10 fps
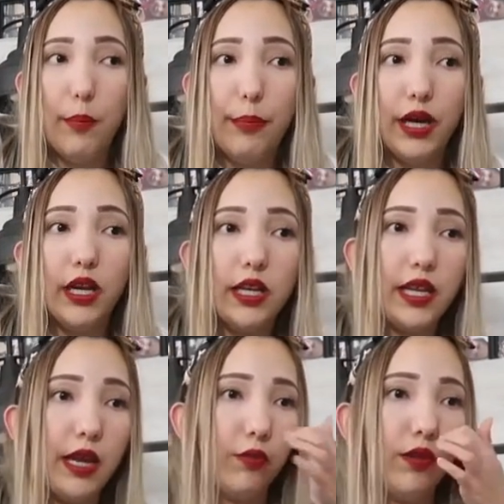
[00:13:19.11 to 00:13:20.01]
but
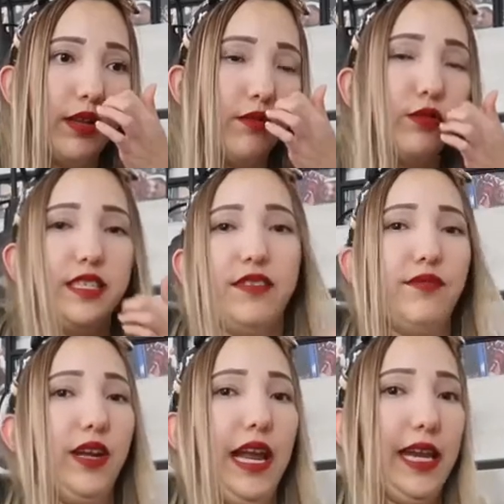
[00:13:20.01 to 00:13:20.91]
it wasn't
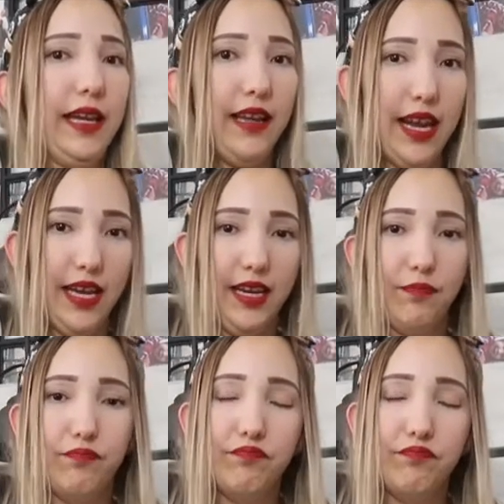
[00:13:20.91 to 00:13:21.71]
for like any